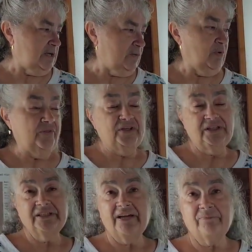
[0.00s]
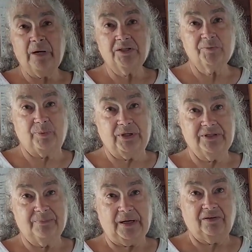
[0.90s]
Well, they didn't have box
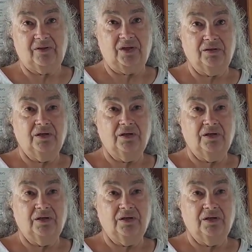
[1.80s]
springs back then.